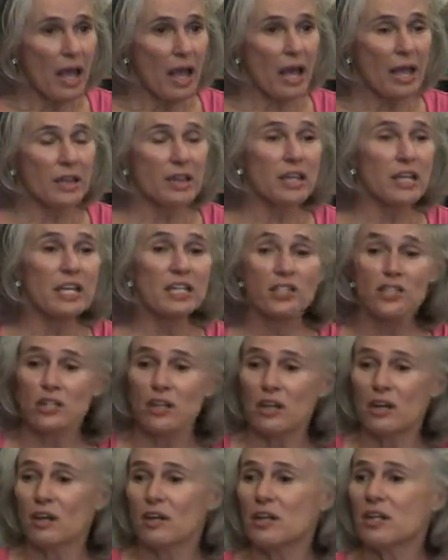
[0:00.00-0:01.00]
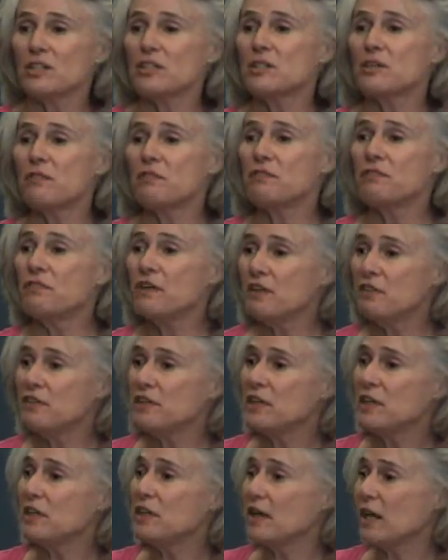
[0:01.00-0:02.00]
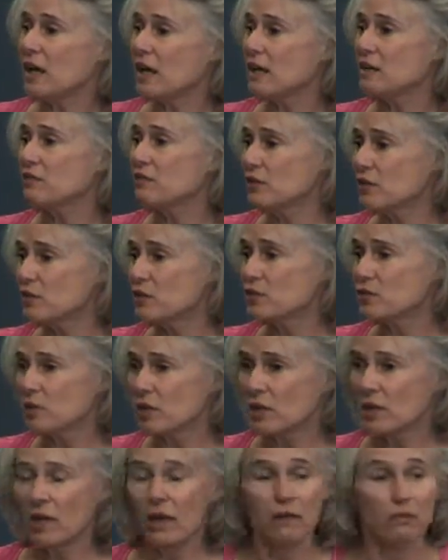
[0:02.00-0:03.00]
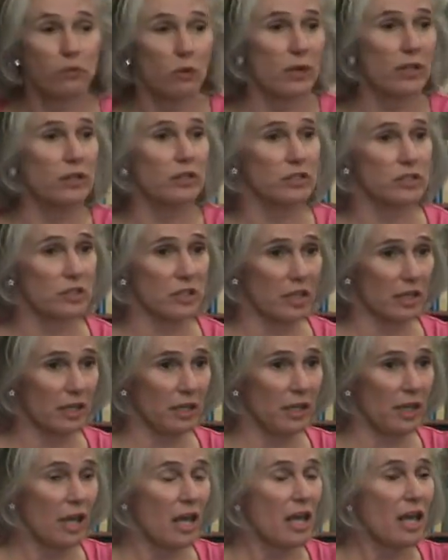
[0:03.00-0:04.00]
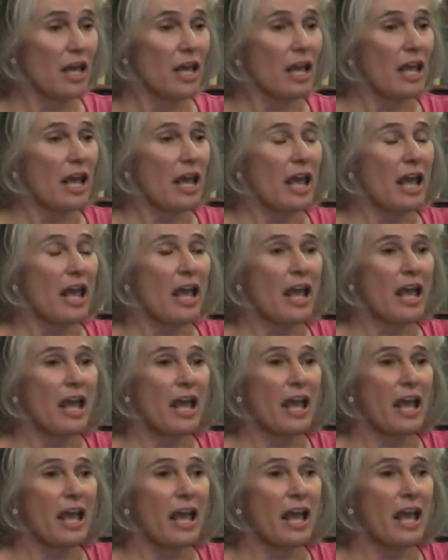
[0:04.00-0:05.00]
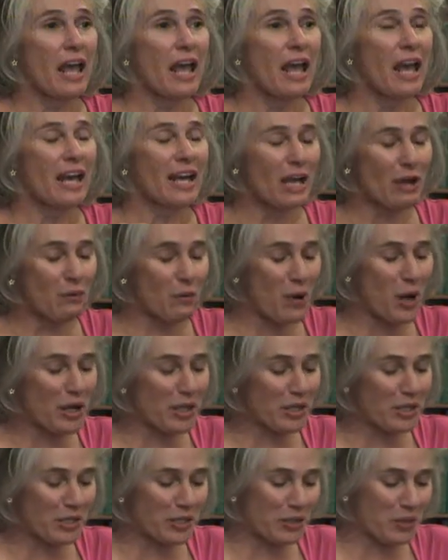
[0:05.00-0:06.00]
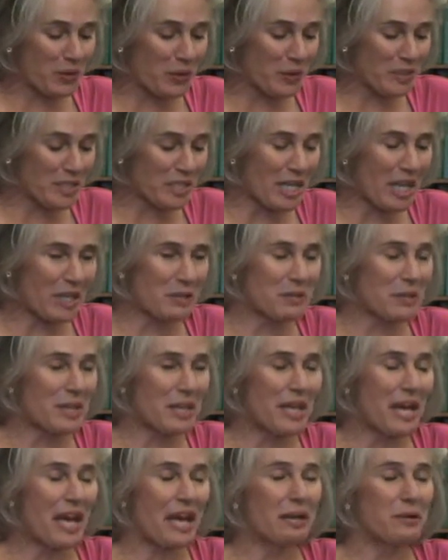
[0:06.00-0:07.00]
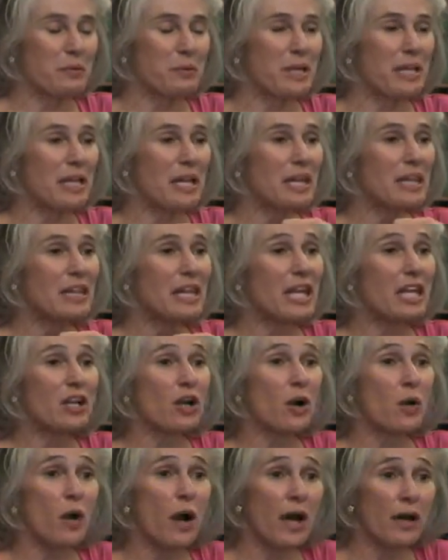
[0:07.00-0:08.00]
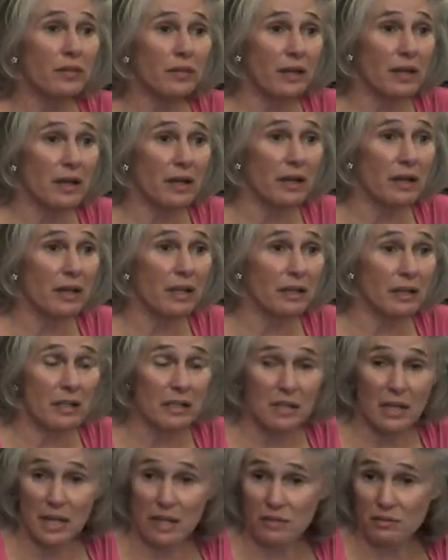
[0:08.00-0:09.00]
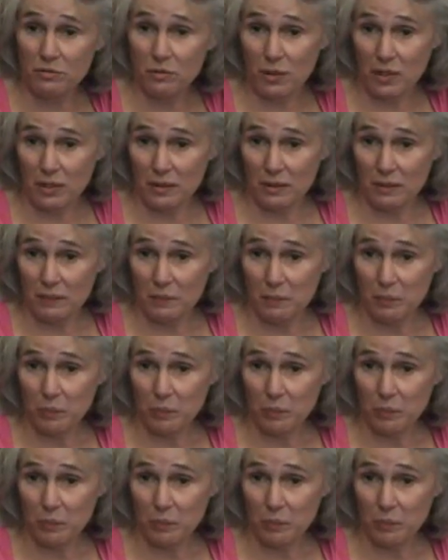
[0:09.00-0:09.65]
And this year is the 50th anniversary of Winter Study. And I wanted to coincide with that. We, they go out there in the dead of winter